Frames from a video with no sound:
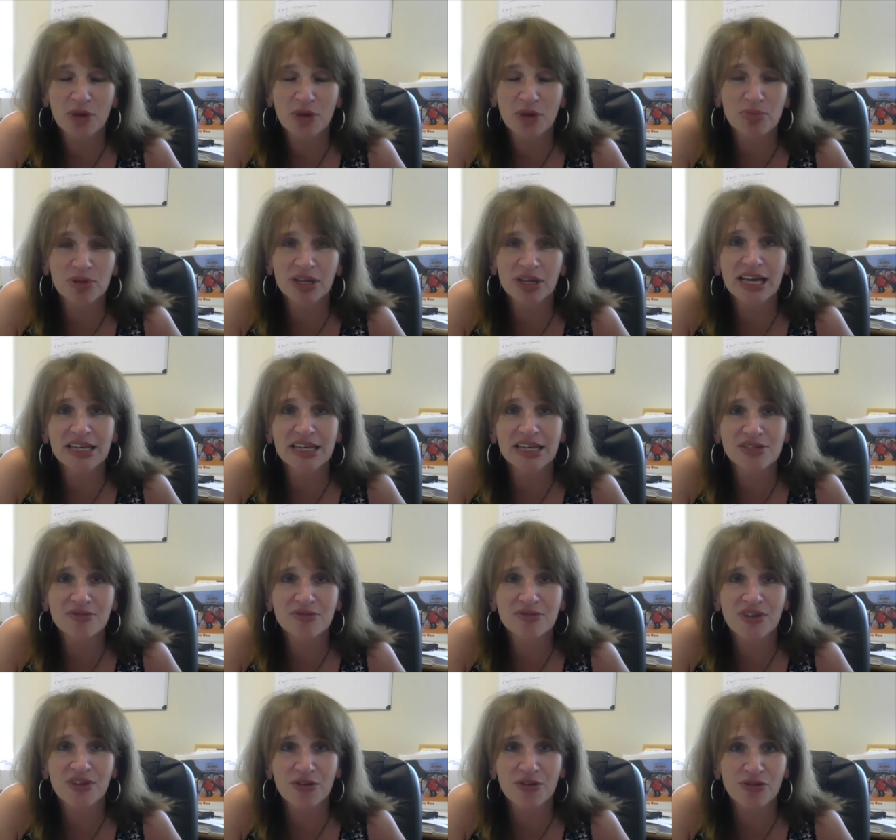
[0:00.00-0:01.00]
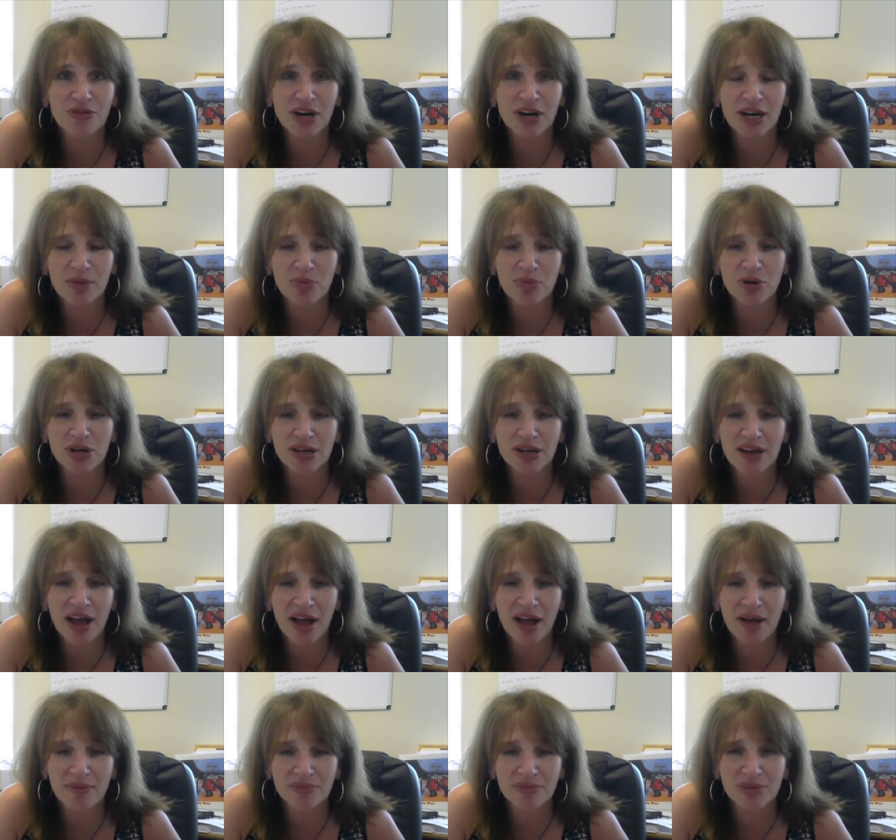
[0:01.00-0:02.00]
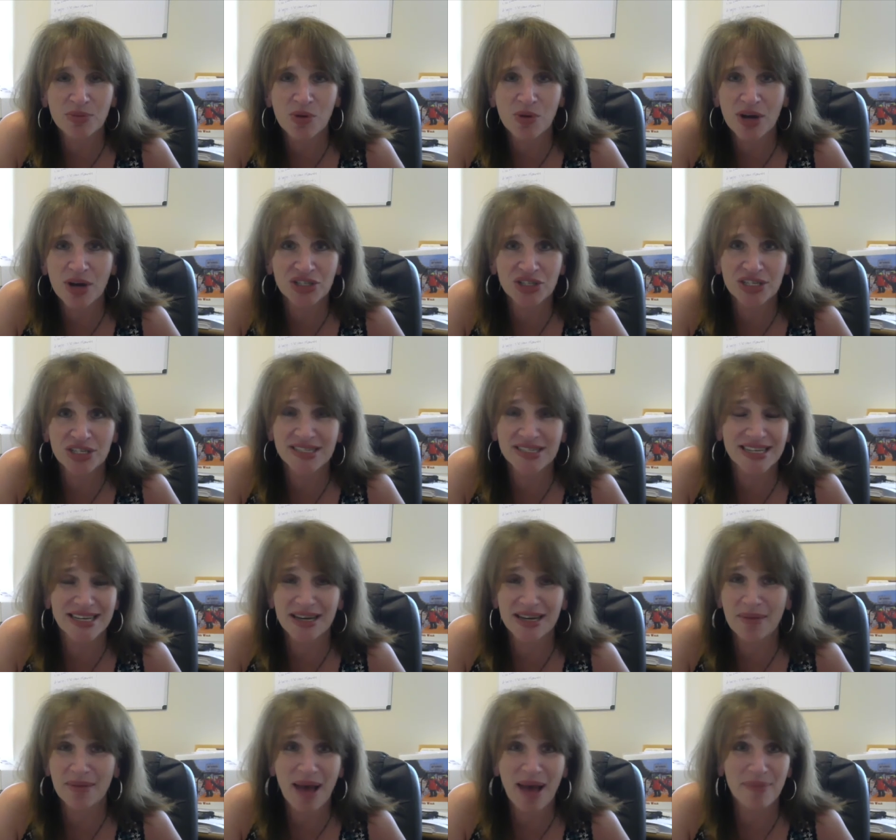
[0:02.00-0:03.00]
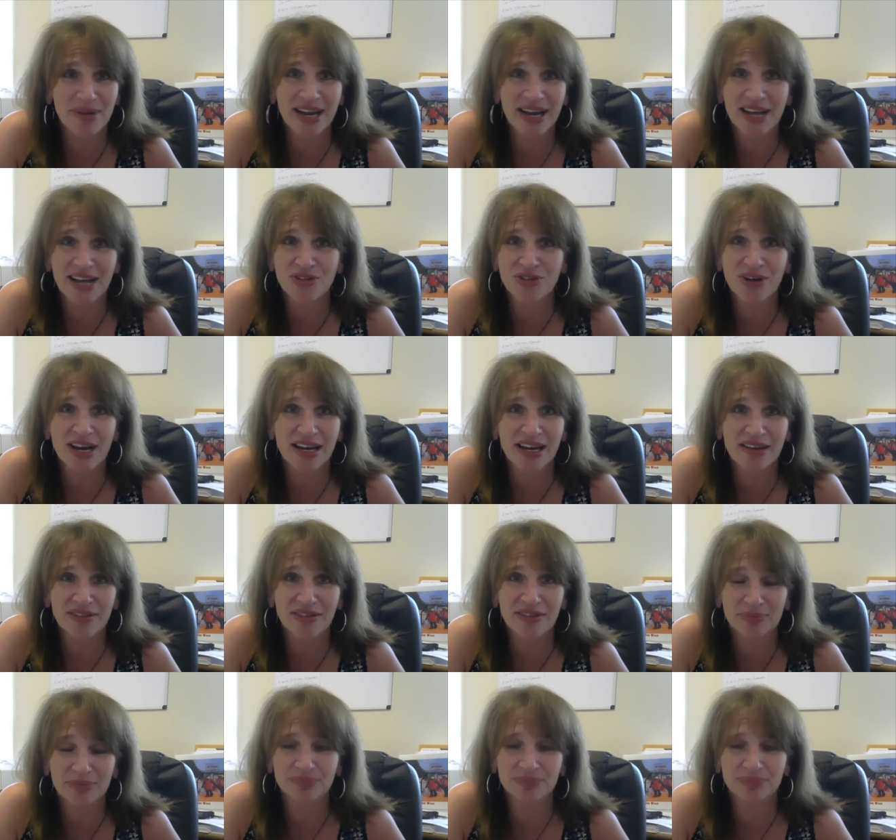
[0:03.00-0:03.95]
please feel free to put some questions in. I'm happy to answer any of them.